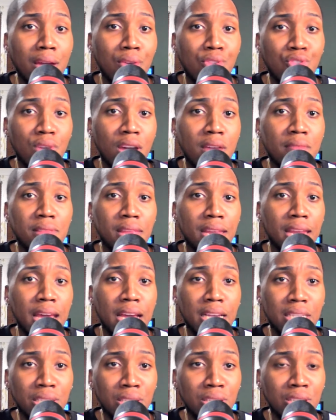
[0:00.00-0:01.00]
trifling
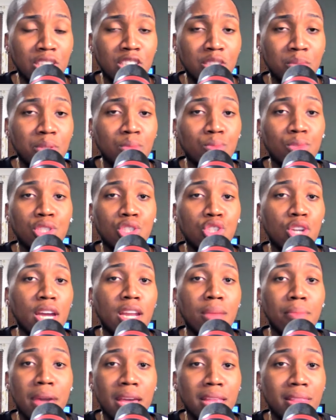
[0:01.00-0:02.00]
ass husband, was trying to
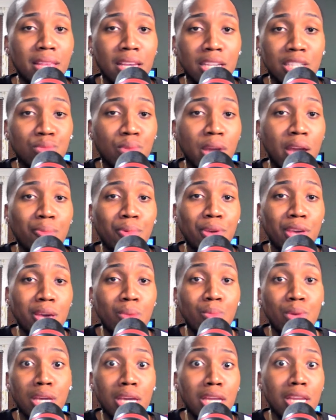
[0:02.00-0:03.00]
make things right with him
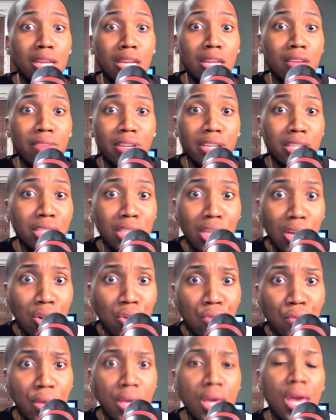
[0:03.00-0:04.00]
when he didn't even
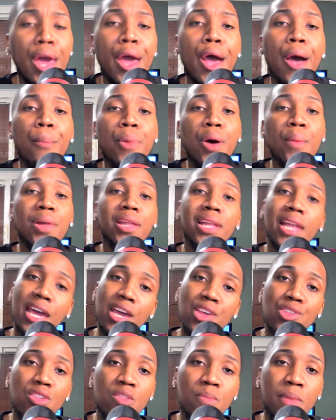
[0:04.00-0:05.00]
deserve it. But
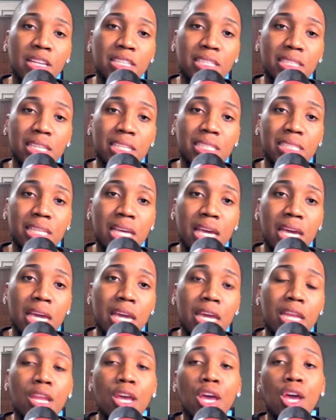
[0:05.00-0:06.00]
Malaysia is basically saying,